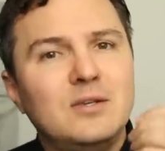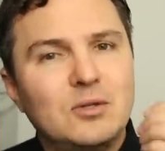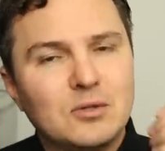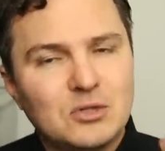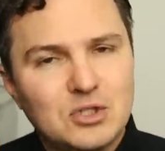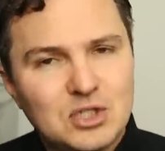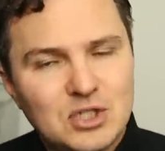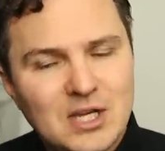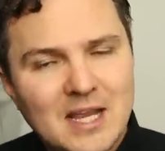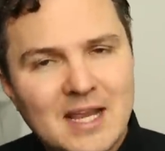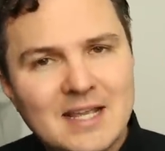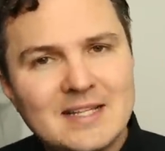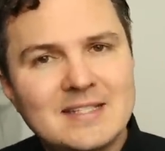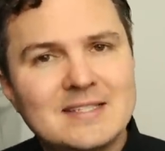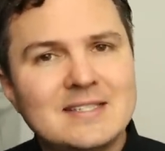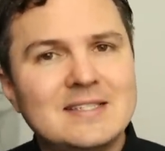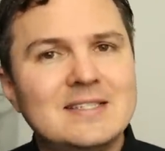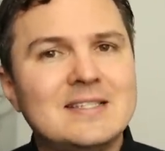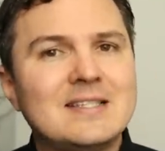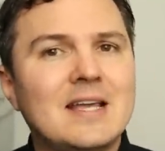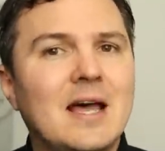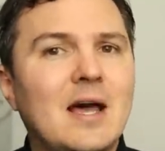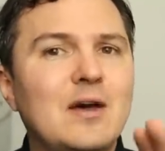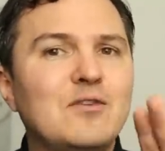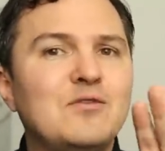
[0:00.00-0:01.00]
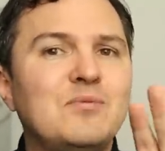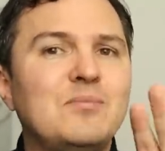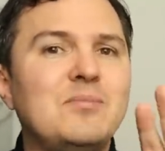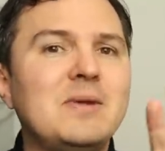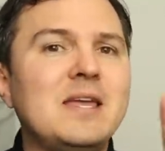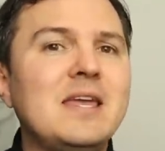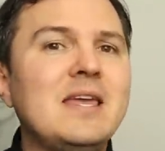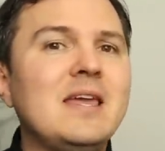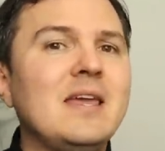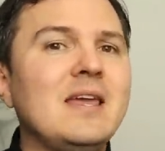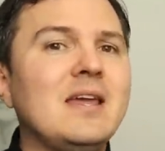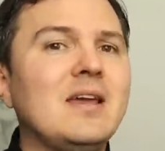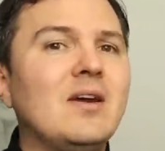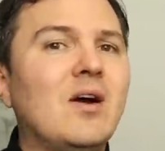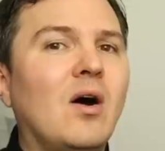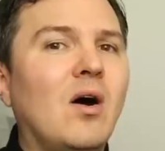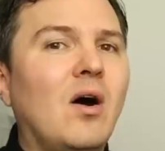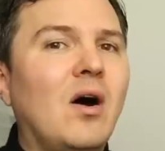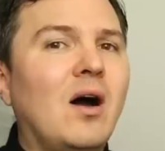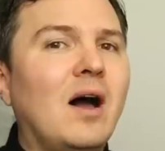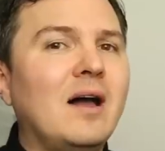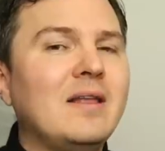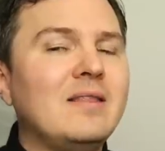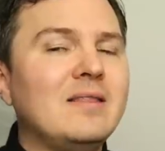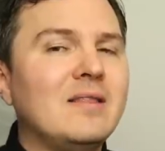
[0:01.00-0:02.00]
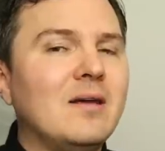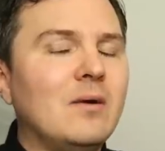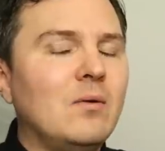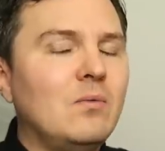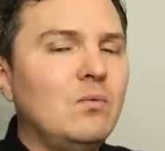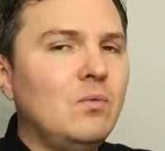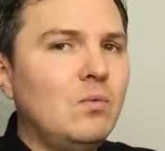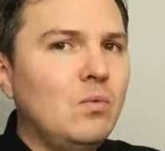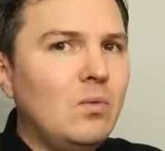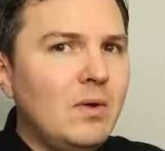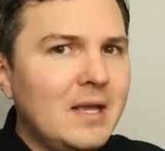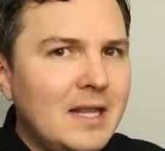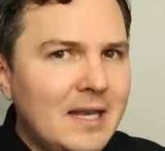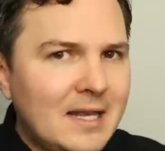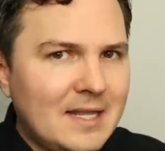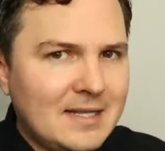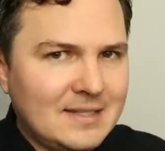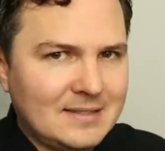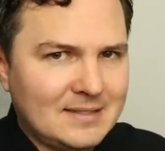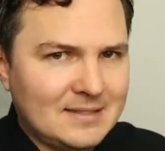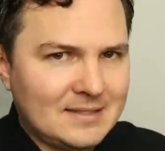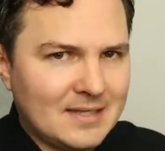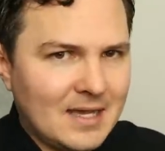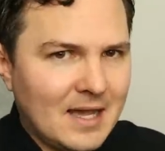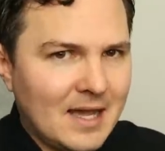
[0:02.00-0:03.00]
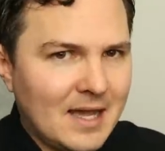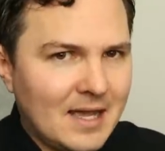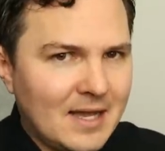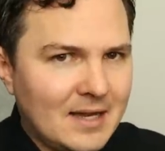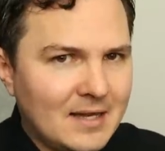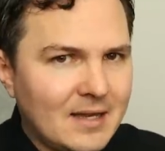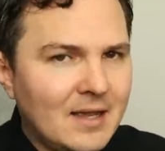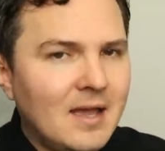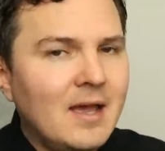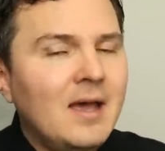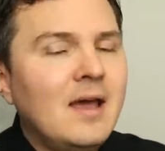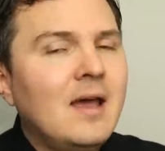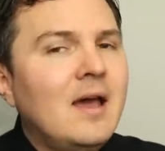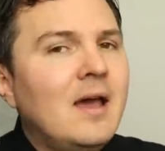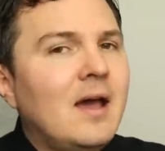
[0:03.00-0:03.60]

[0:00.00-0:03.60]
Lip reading: your chances of being on the winning side